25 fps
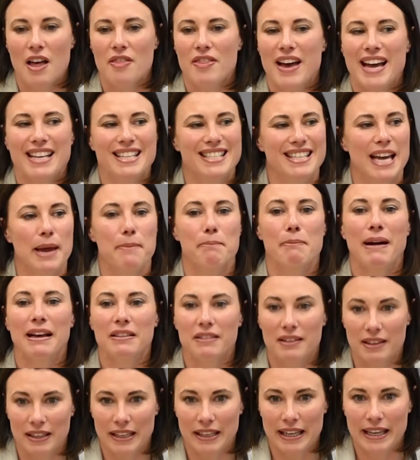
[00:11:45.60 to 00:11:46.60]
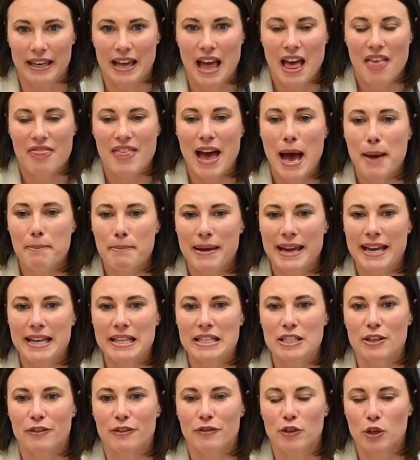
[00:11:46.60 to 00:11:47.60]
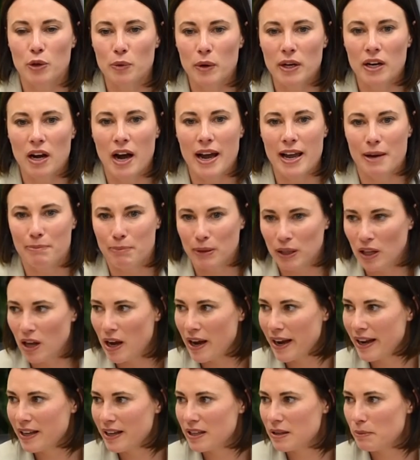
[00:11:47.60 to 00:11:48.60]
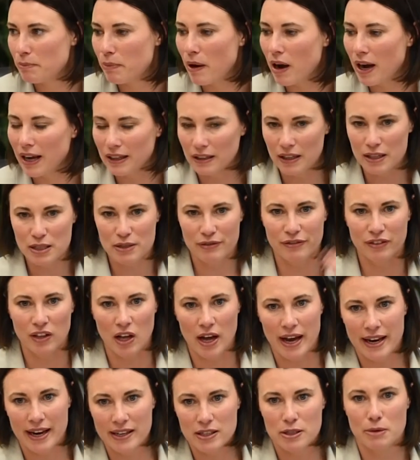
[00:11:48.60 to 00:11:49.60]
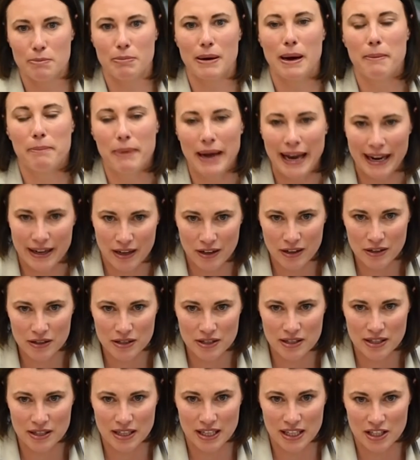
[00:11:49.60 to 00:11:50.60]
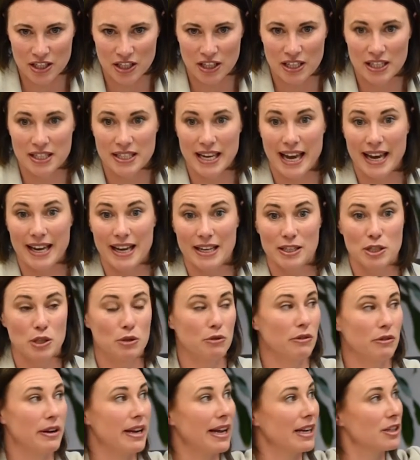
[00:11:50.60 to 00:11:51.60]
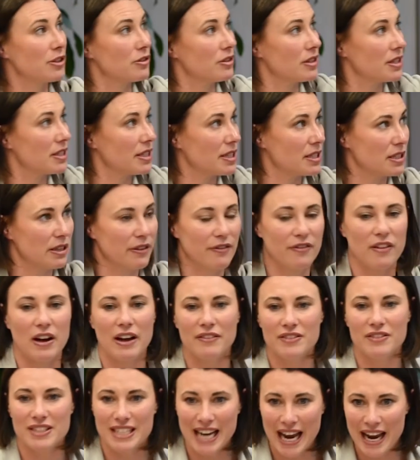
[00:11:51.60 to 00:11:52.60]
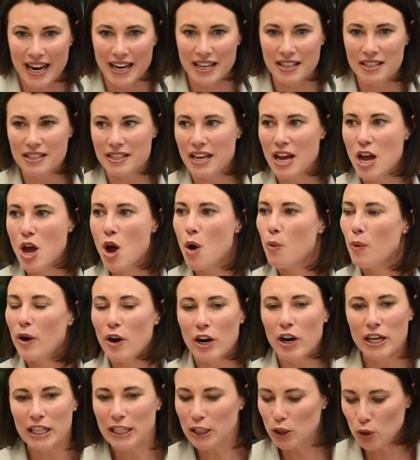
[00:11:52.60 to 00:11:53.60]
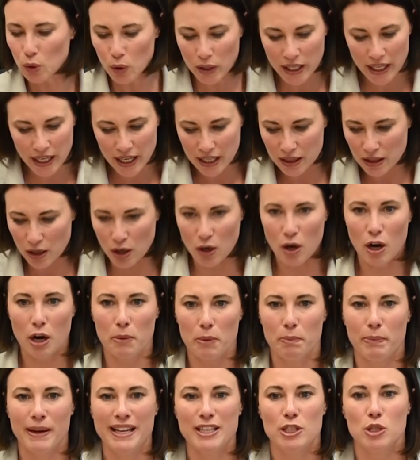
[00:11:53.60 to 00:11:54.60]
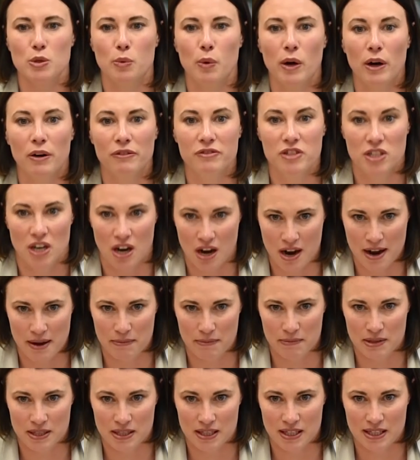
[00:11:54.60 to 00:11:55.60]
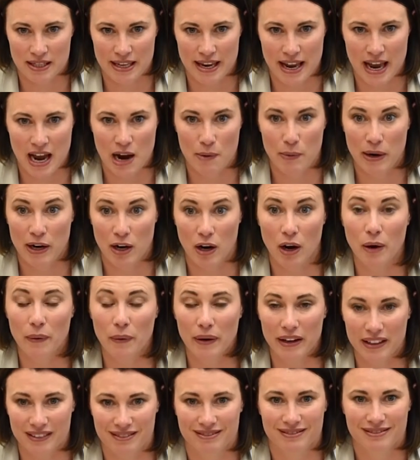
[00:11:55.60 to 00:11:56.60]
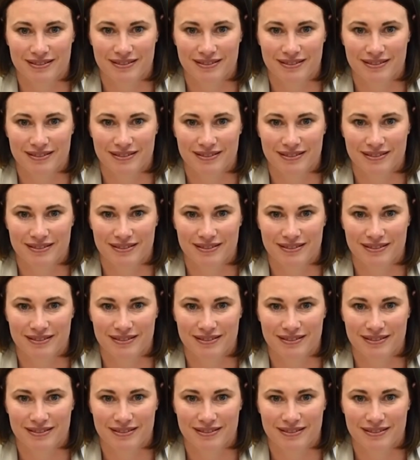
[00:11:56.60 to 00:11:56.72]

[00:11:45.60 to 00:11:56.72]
They say monthly. That means if you and I apply pilots flying to Barbados and it's going to take us 365 days, we're only looking at the cockpit 12 times to see how we're going.